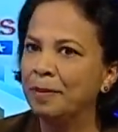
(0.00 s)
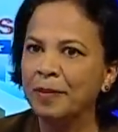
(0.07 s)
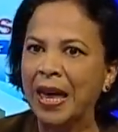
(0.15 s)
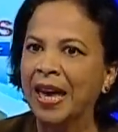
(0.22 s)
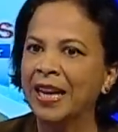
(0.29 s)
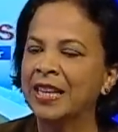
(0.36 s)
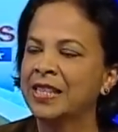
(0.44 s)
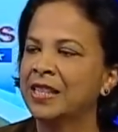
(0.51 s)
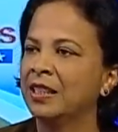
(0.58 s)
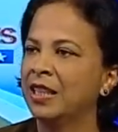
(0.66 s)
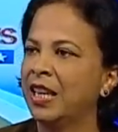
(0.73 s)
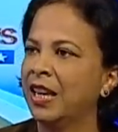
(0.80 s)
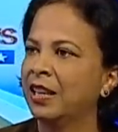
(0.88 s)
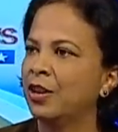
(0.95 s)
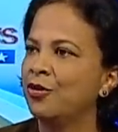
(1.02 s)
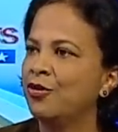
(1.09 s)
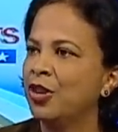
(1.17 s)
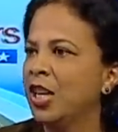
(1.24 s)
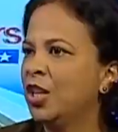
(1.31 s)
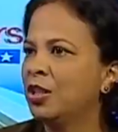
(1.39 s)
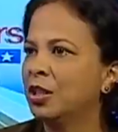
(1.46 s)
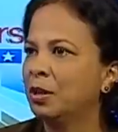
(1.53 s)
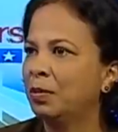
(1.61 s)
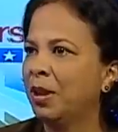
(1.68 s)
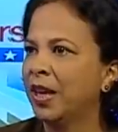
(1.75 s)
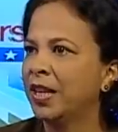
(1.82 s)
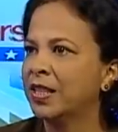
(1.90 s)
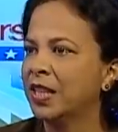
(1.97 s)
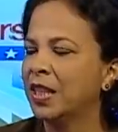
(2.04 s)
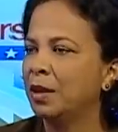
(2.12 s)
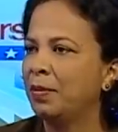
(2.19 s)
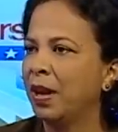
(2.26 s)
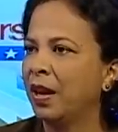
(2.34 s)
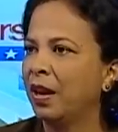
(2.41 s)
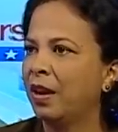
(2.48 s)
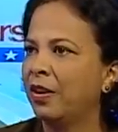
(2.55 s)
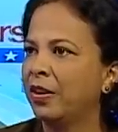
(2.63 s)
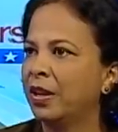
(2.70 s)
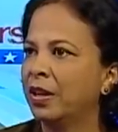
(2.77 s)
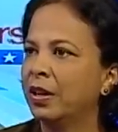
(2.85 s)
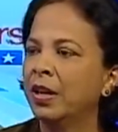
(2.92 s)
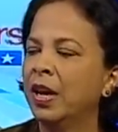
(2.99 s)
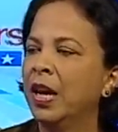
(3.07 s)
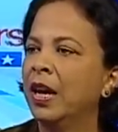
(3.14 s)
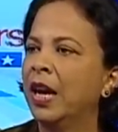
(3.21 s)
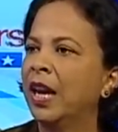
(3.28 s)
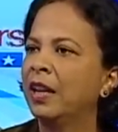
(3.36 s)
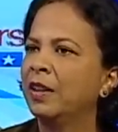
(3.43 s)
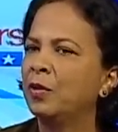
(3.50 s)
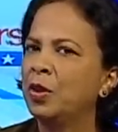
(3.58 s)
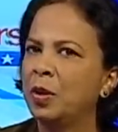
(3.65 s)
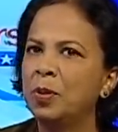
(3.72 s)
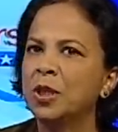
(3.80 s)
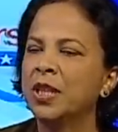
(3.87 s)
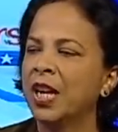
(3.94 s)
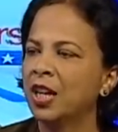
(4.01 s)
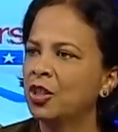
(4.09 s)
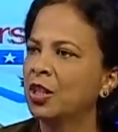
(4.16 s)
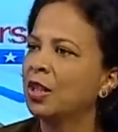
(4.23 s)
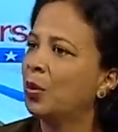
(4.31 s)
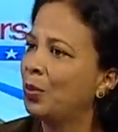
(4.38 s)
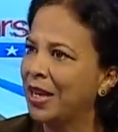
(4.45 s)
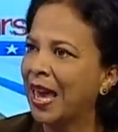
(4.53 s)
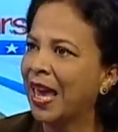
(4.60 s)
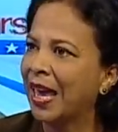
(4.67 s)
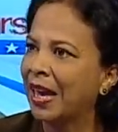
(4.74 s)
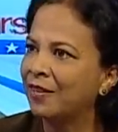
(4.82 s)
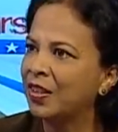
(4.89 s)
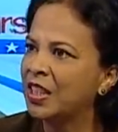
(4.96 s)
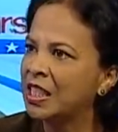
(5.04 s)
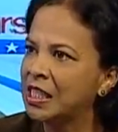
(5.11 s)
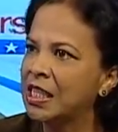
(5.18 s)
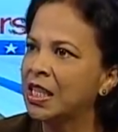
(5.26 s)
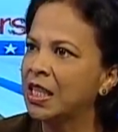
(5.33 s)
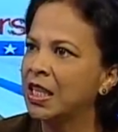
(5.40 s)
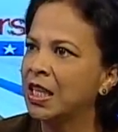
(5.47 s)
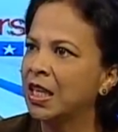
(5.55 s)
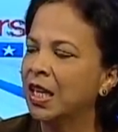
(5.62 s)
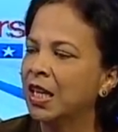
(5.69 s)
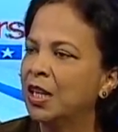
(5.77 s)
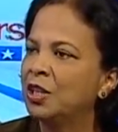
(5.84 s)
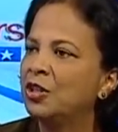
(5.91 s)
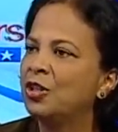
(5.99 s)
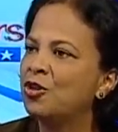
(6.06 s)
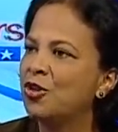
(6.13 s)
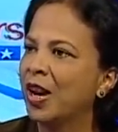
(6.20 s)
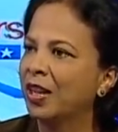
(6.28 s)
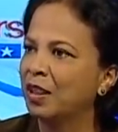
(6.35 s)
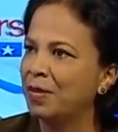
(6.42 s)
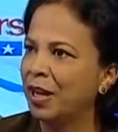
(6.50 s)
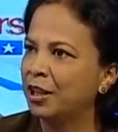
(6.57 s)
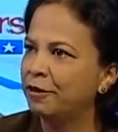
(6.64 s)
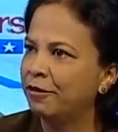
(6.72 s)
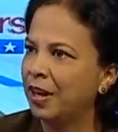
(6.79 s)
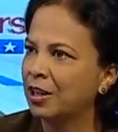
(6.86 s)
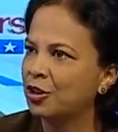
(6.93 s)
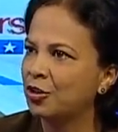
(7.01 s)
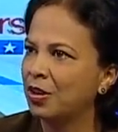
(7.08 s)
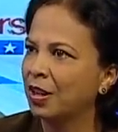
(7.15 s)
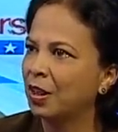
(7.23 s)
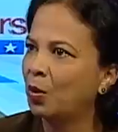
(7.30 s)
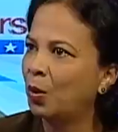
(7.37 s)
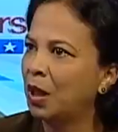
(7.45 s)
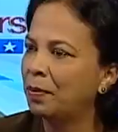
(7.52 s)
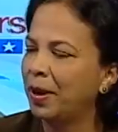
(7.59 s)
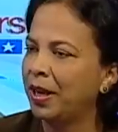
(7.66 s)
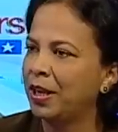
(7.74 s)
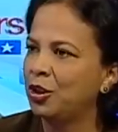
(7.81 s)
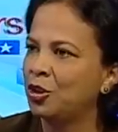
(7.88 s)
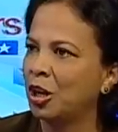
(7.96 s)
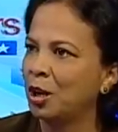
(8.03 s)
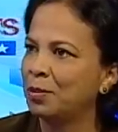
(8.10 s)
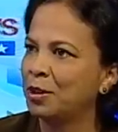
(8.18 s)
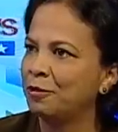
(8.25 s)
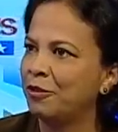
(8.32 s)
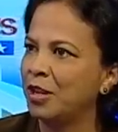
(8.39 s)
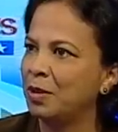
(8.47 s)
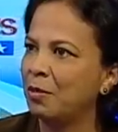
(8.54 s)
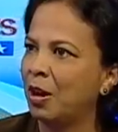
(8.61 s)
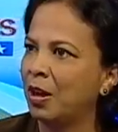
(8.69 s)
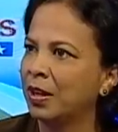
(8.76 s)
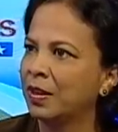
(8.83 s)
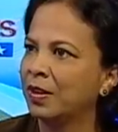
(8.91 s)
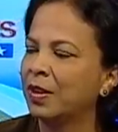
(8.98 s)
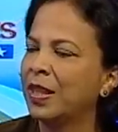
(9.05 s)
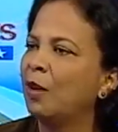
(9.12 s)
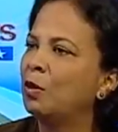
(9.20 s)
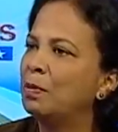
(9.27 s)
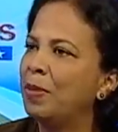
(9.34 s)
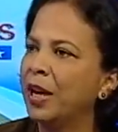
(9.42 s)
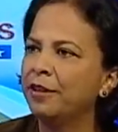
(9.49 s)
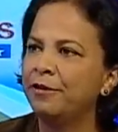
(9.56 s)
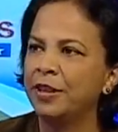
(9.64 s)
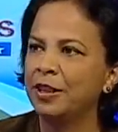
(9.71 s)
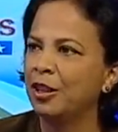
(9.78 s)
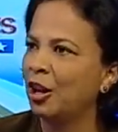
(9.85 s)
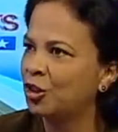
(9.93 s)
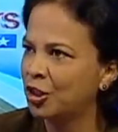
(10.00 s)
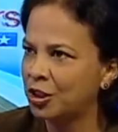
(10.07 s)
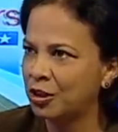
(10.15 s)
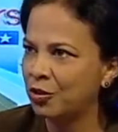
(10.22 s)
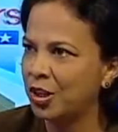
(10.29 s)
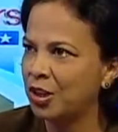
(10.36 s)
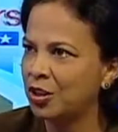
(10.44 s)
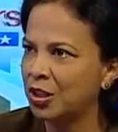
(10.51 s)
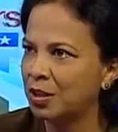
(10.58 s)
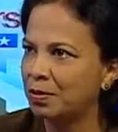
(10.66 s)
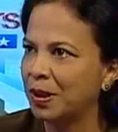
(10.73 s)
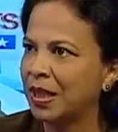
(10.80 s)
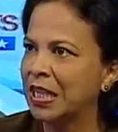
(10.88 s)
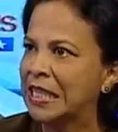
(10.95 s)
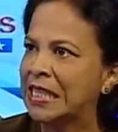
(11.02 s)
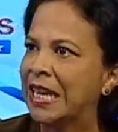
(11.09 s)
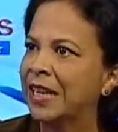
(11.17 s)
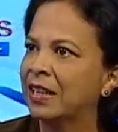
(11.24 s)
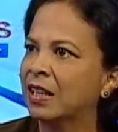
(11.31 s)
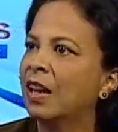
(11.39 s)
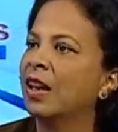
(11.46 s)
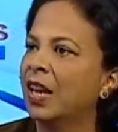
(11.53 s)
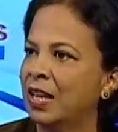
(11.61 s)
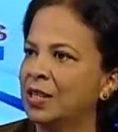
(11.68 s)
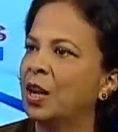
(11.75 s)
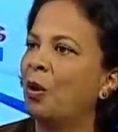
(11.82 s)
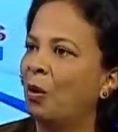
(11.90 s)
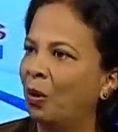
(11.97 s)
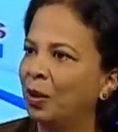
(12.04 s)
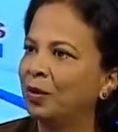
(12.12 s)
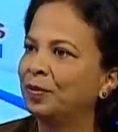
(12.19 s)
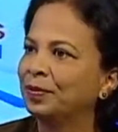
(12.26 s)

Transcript: as, again, a regional place in the Bay Area, and the potential that we have and see to attract the manufacturing and the well-paying jobs to Fremont that will benefit not just the region but the state as a whole.